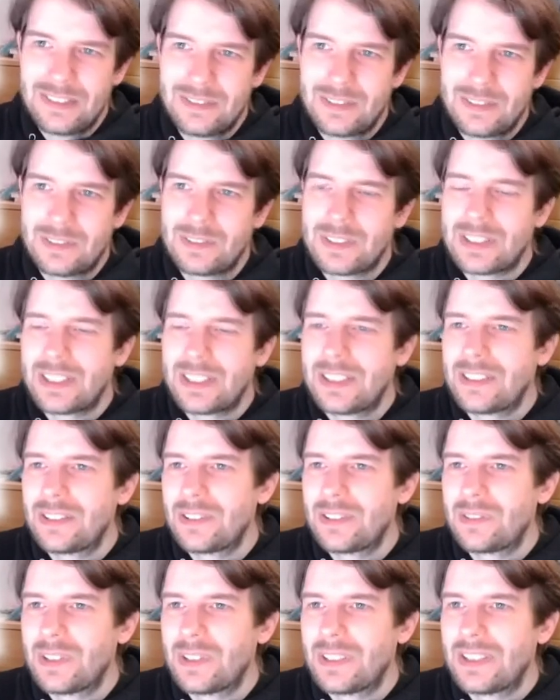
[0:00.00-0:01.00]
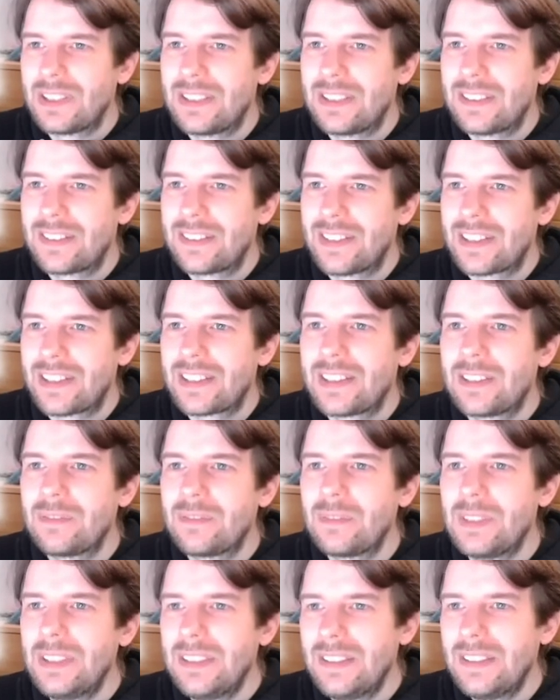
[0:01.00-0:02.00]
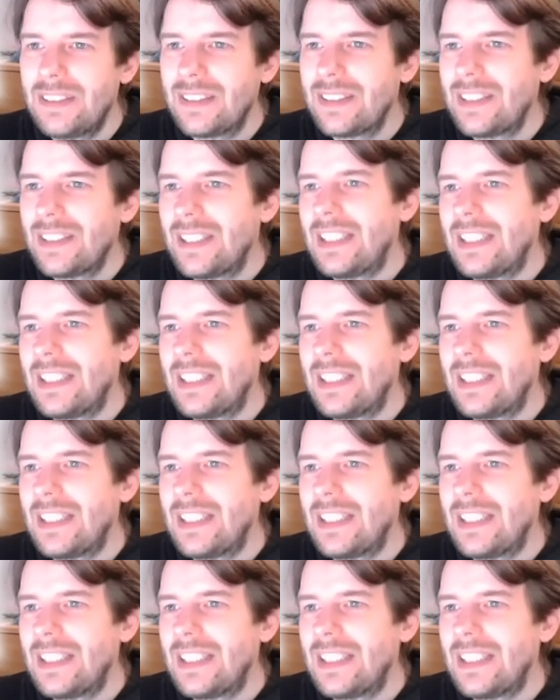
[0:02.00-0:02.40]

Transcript: We will get to what that exactly means,